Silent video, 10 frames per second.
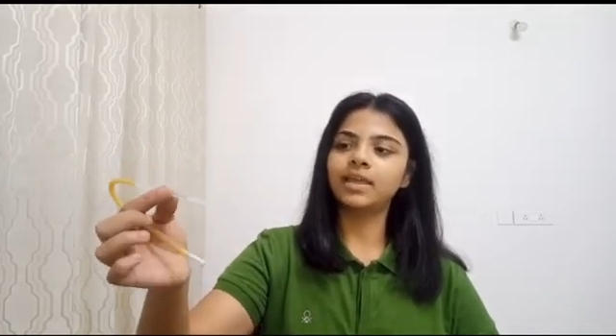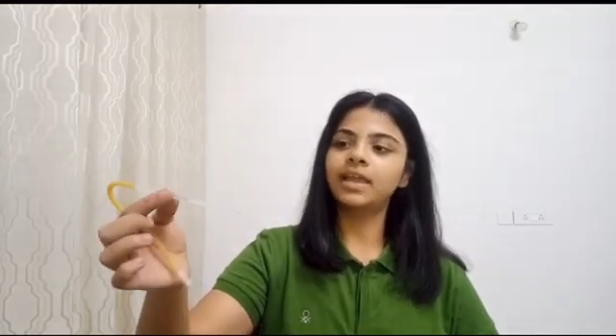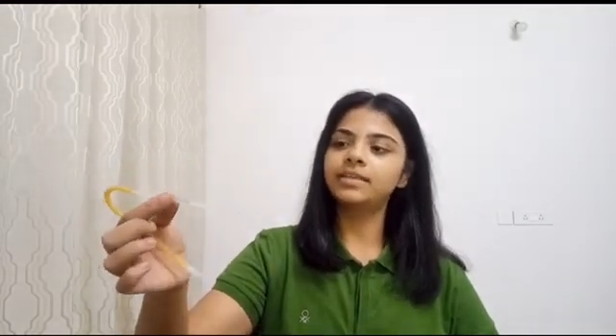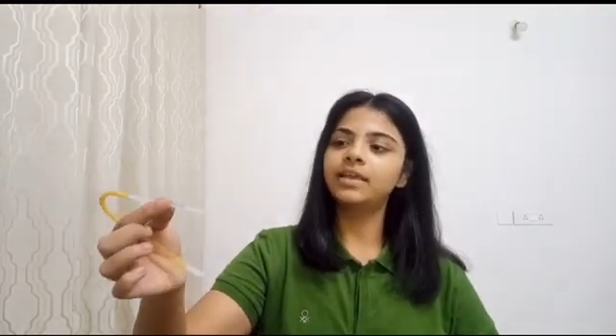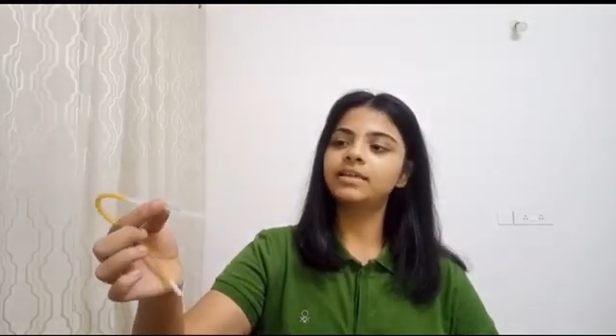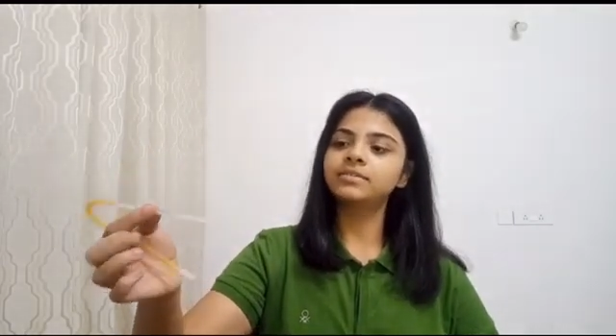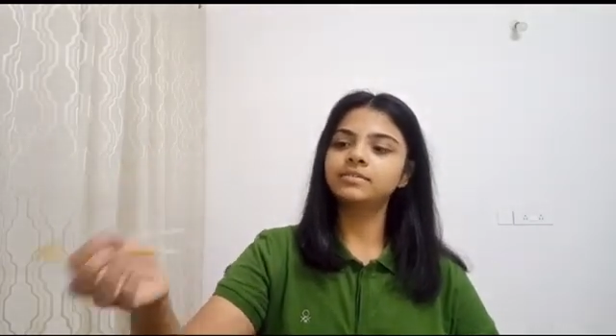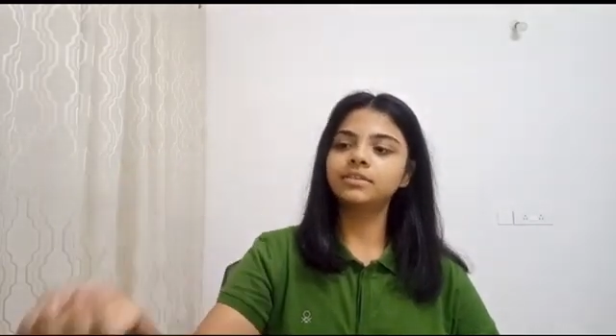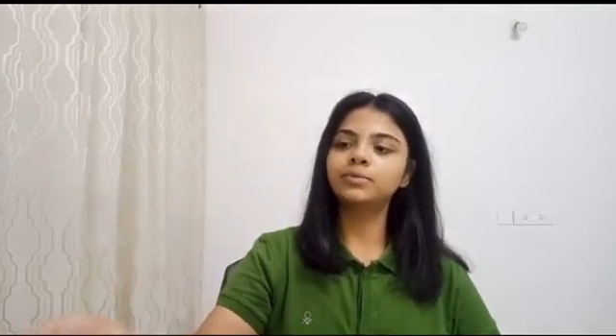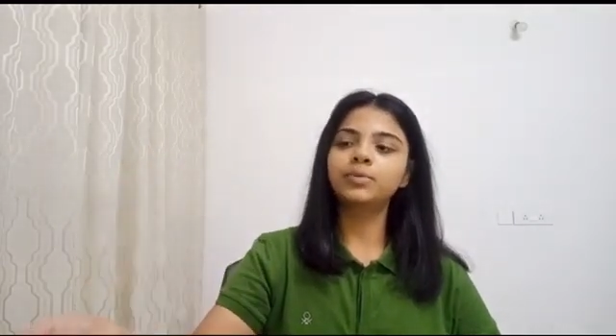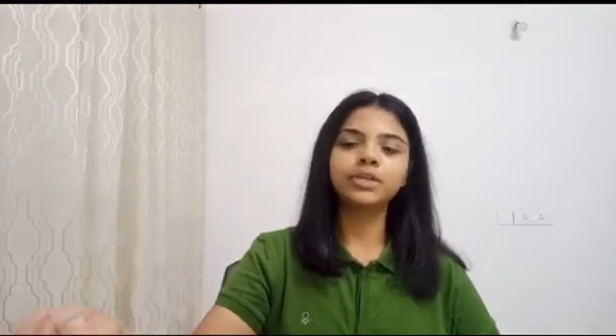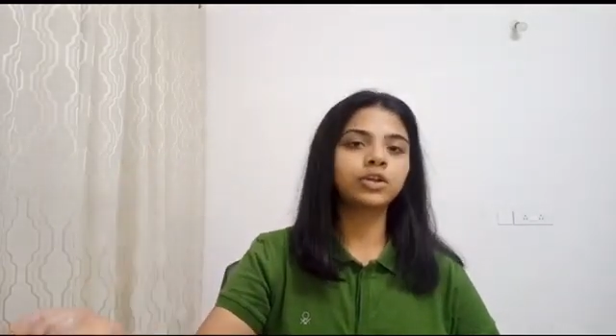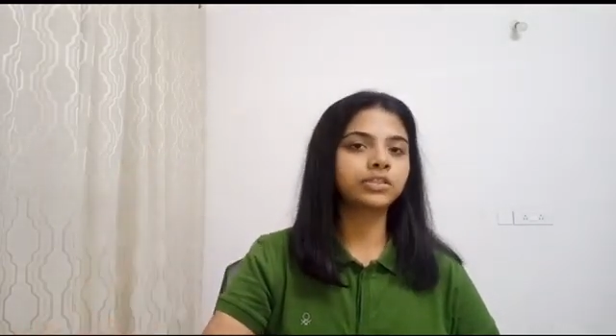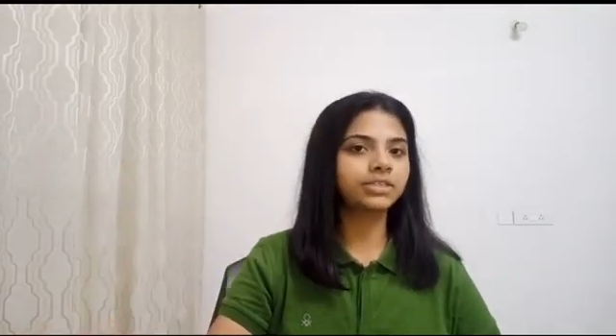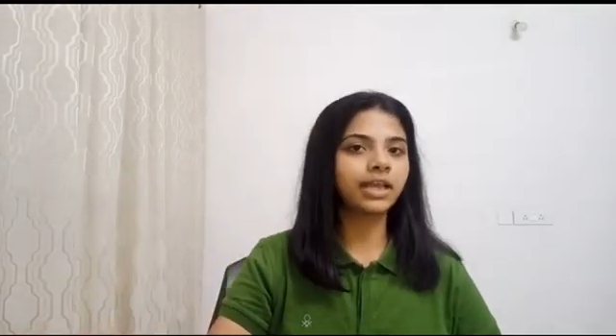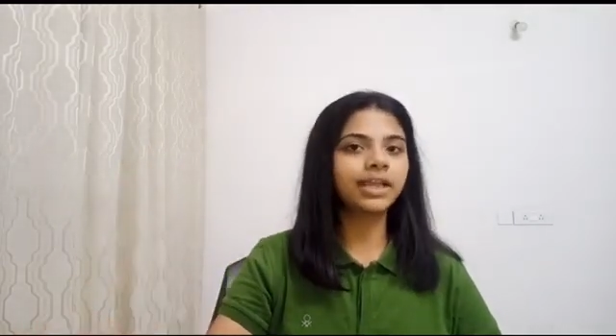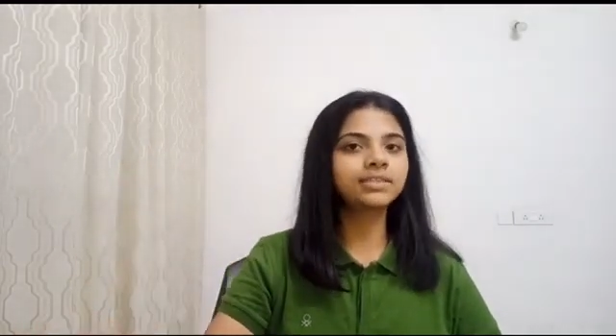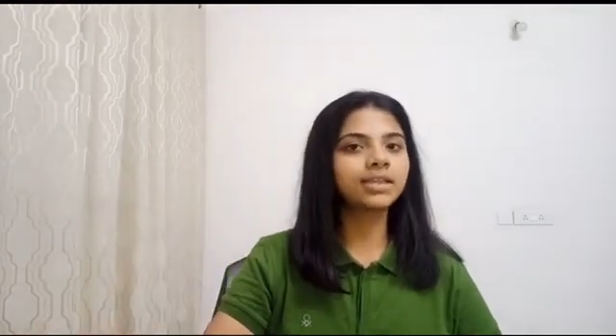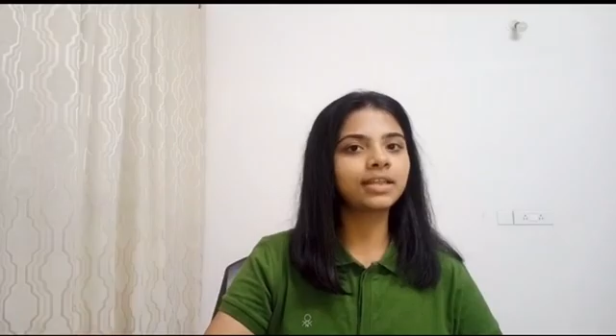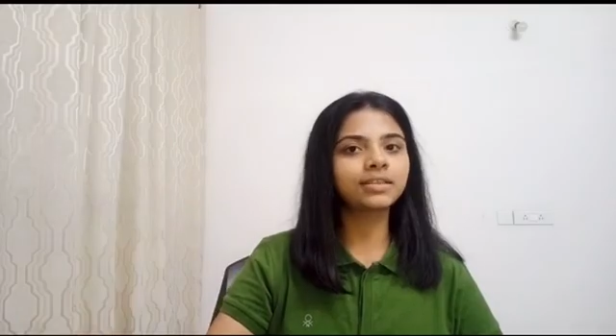and then you put it on
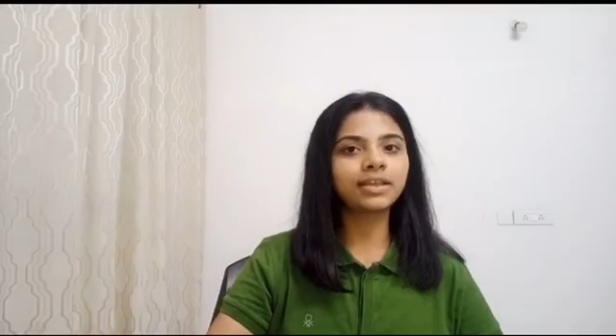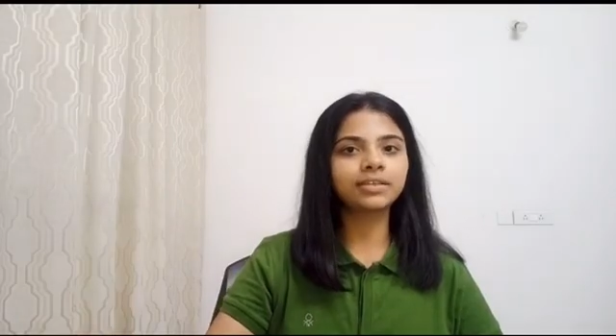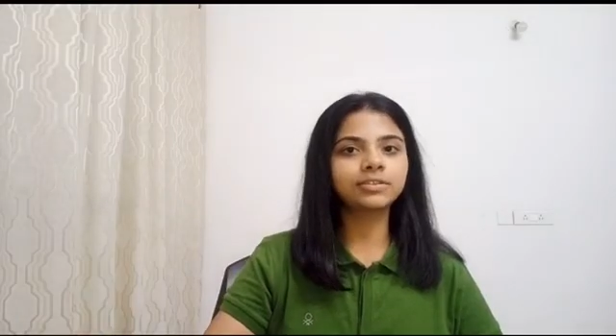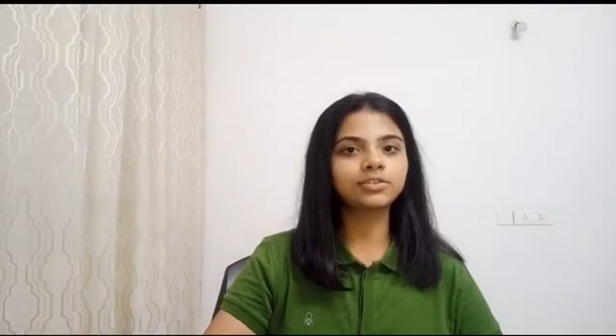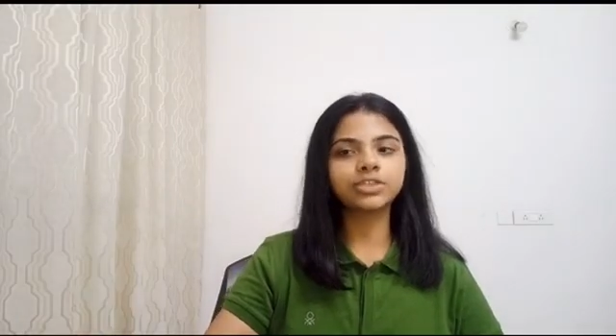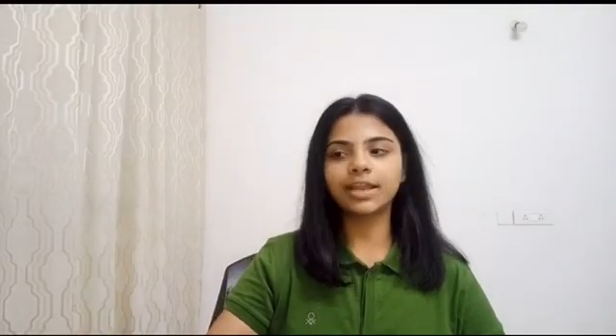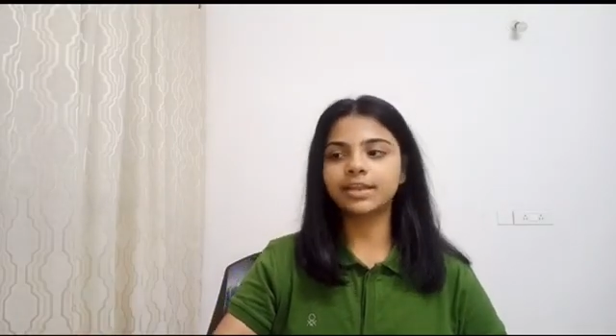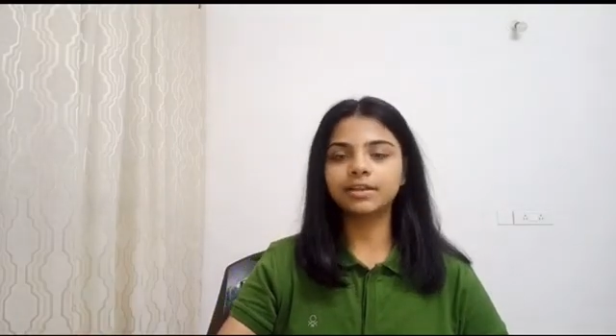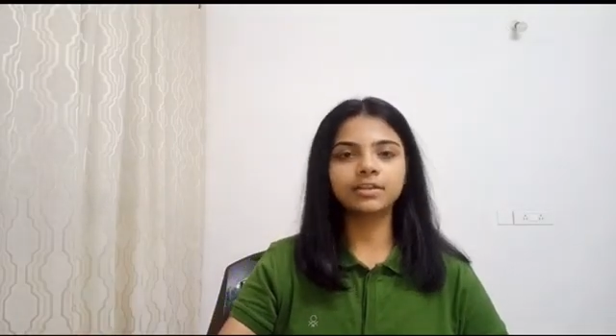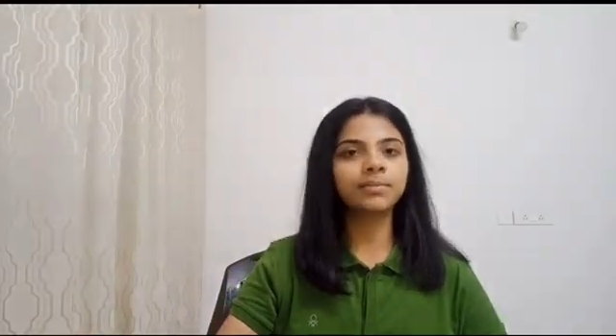slides and then you check it under the